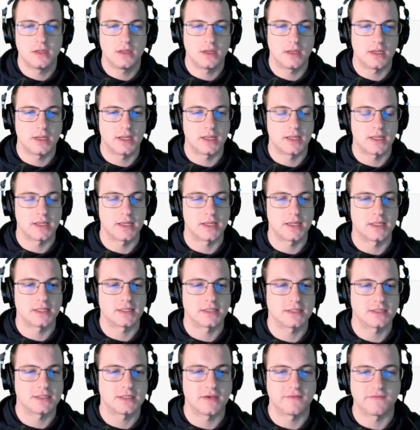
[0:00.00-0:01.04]
and
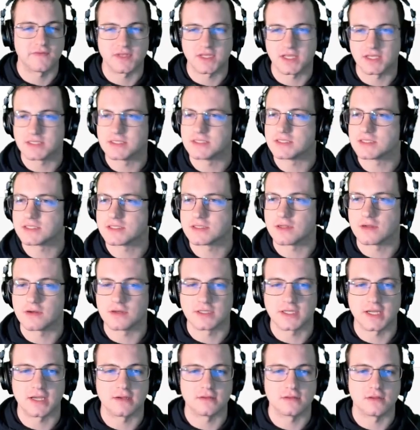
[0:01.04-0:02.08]
if it doesn't start
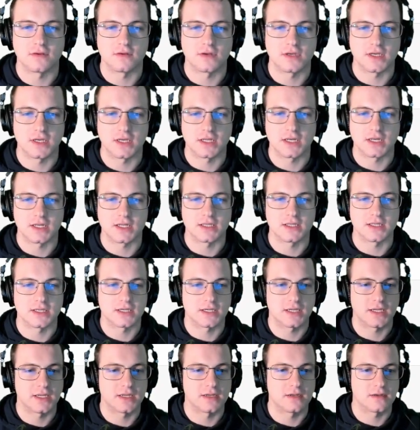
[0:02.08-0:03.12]
downloading, you can click
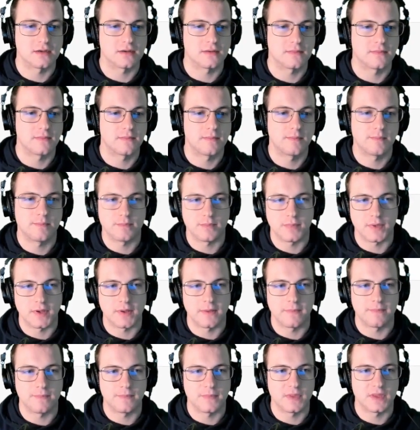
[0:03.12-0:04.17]
here, but
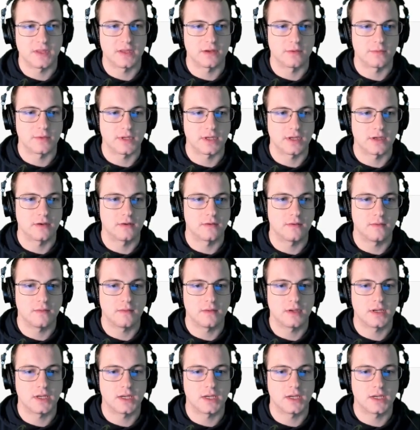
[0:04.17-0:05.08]
here we go.